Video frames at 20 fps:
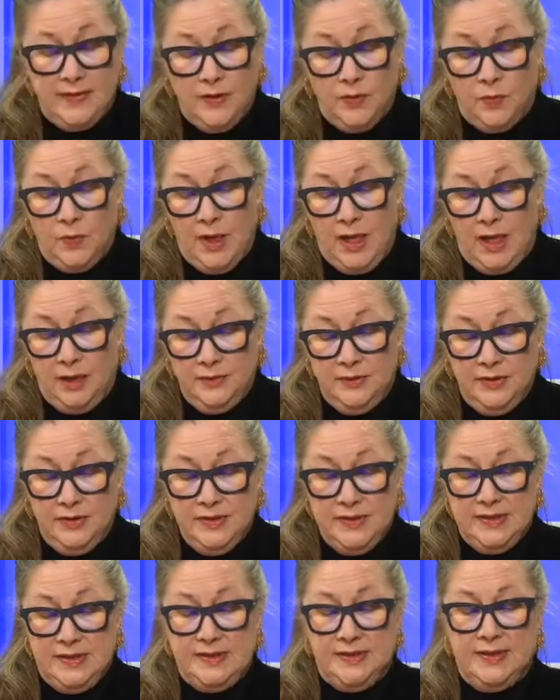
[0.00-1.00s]

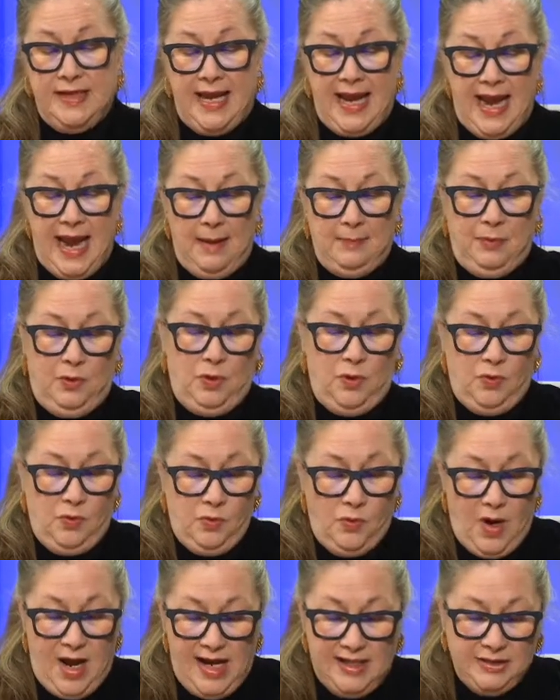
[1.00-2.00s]
There's the
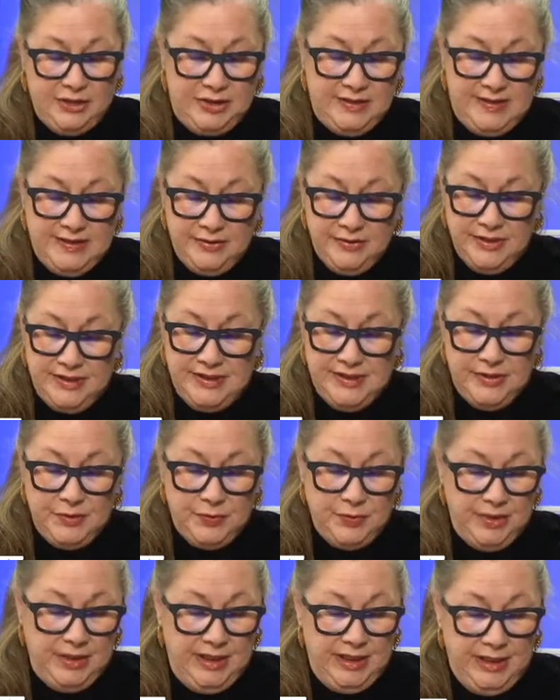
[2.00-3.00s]
Apple Watch Series
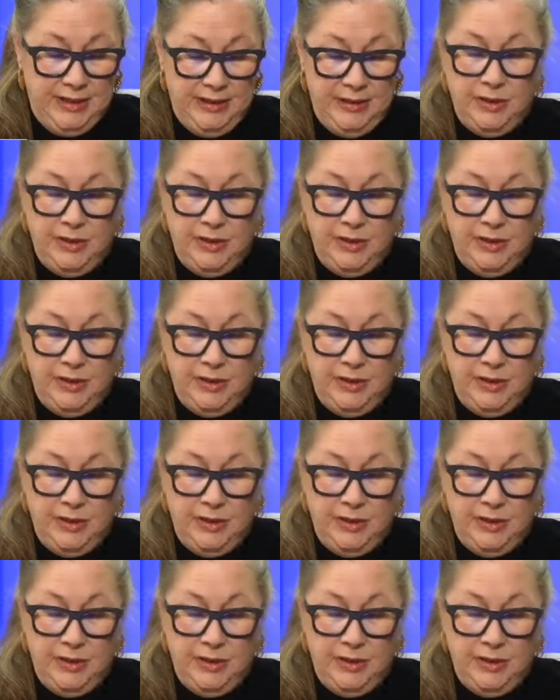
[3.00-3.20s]
3.